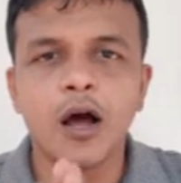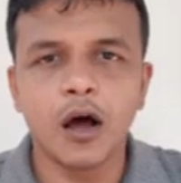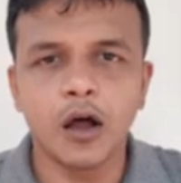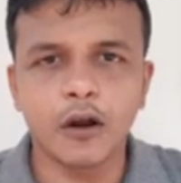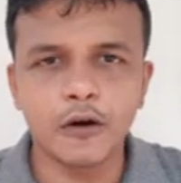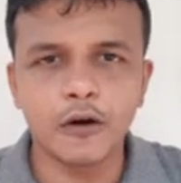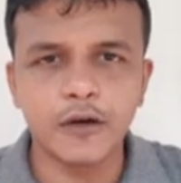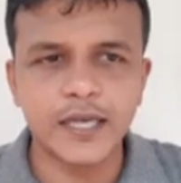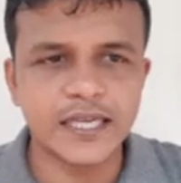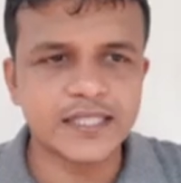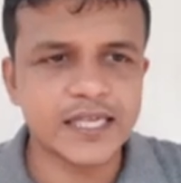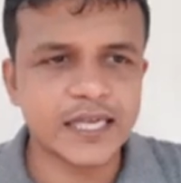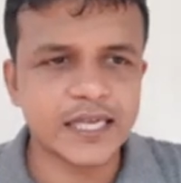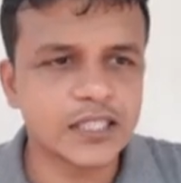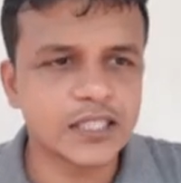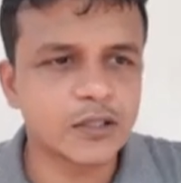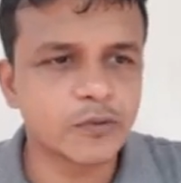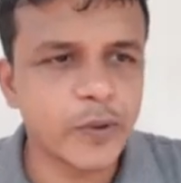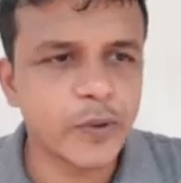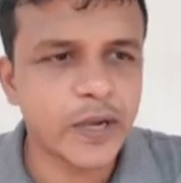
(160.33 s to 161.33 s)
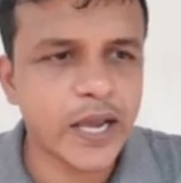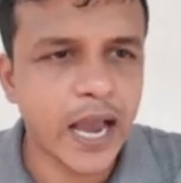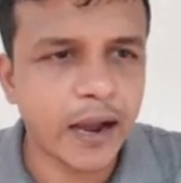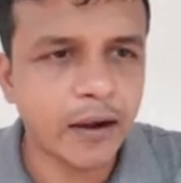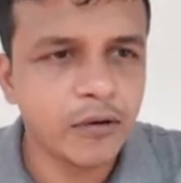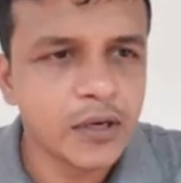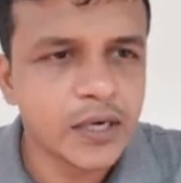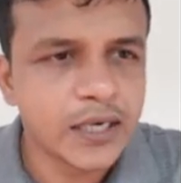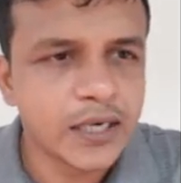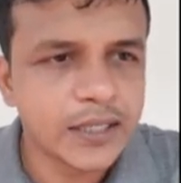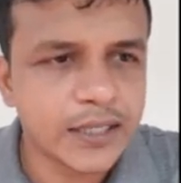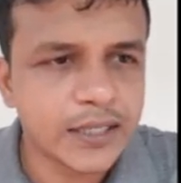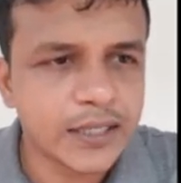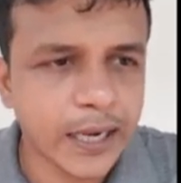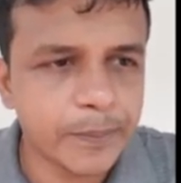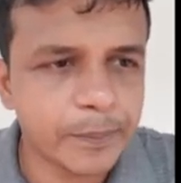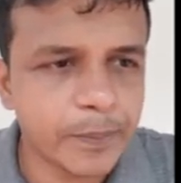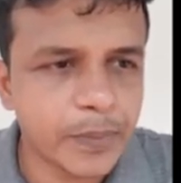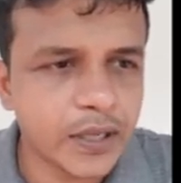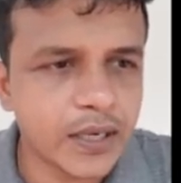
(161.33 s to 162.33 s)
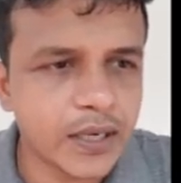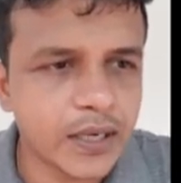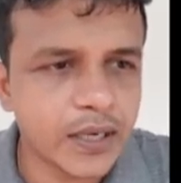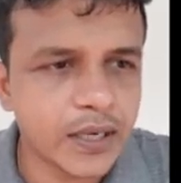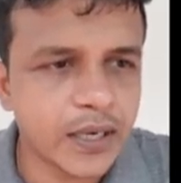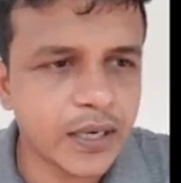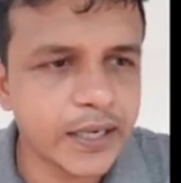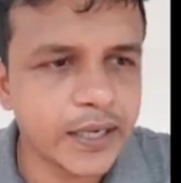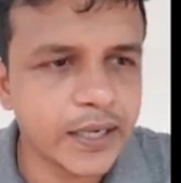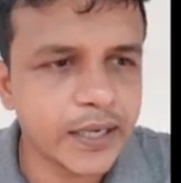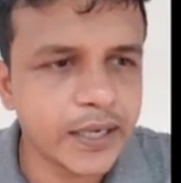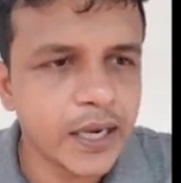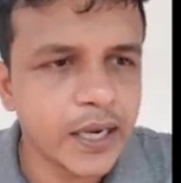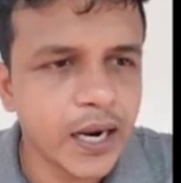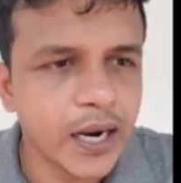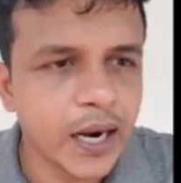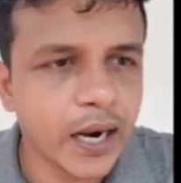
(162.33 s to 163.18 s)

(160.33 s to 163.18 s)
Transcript: along x-axis we have time period t,